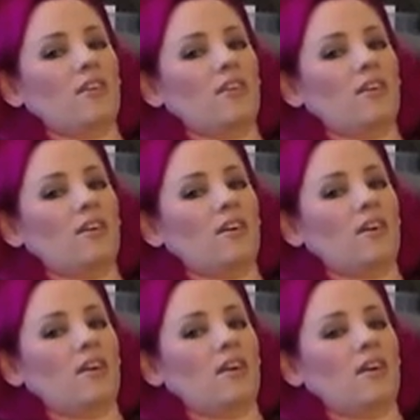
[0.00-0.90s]

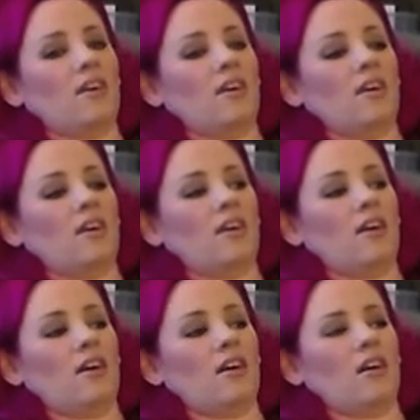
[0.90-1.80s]

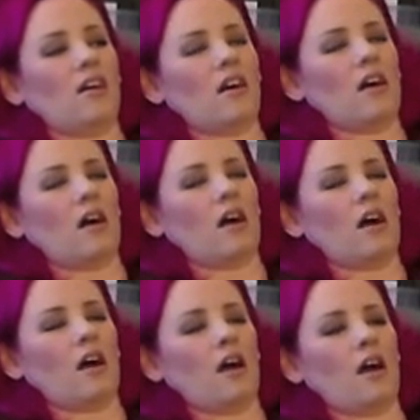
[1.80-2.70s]

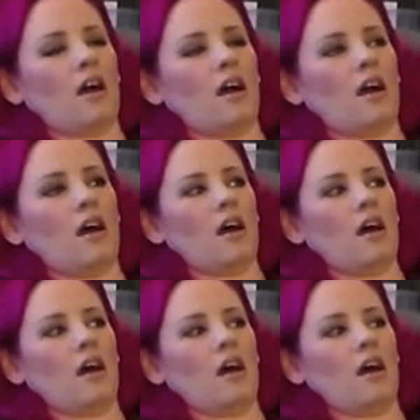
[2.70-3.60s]

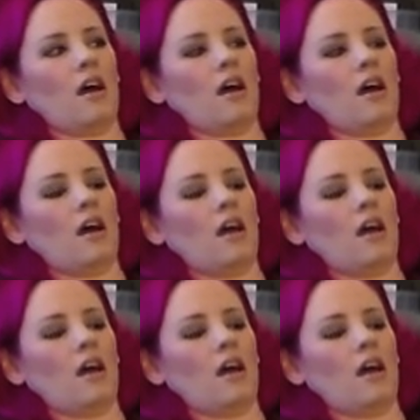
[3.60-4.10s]
Nobody speaks.